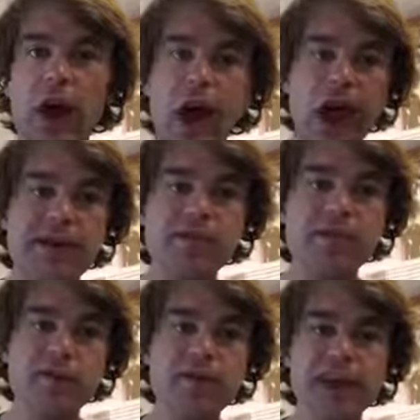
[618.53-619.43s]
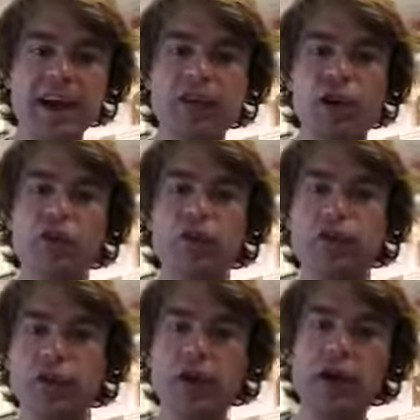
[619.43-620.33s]
and moving those
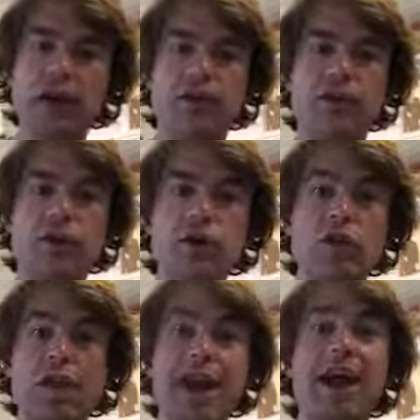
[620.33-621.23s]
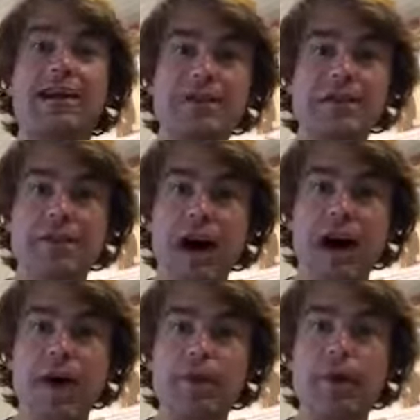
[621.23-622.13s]
goods to the next
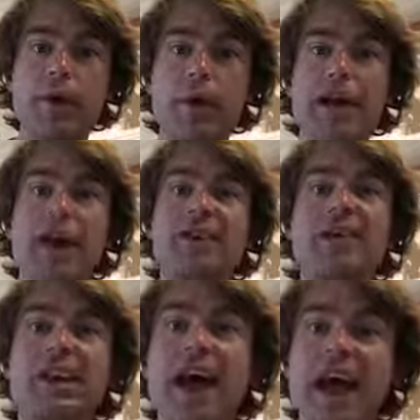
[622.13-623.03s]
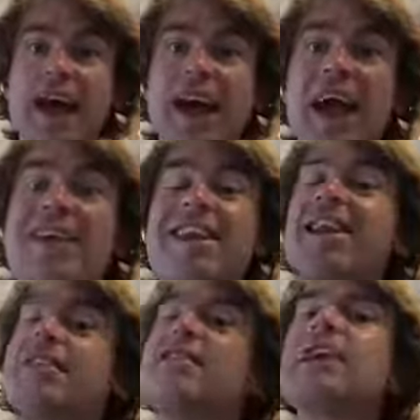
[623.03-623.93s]
stop, the next leg, the
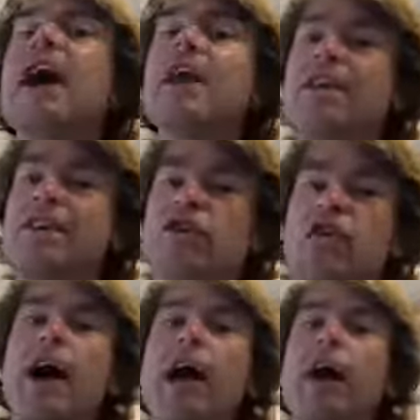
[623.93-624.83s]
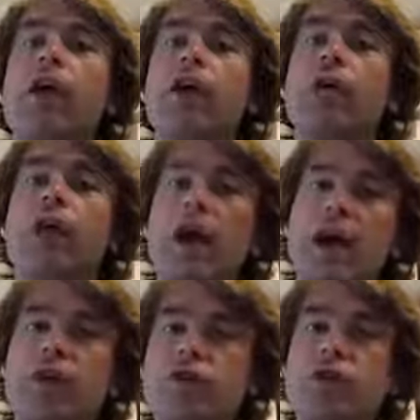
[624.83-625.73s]
next side of the triangle
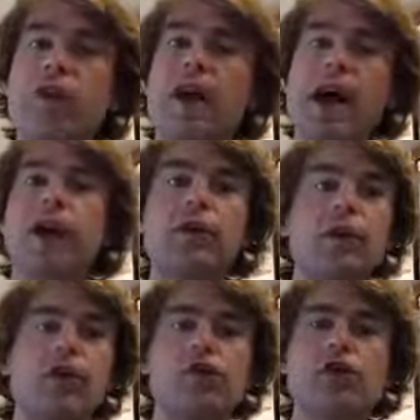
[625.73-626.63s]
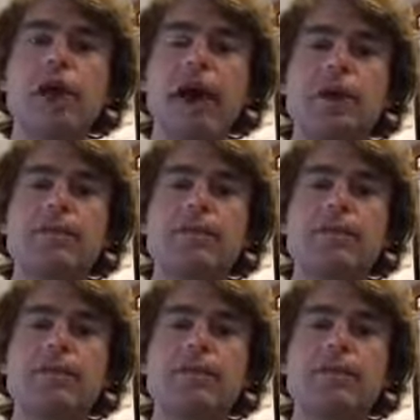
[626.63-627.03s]
in this triangular trade.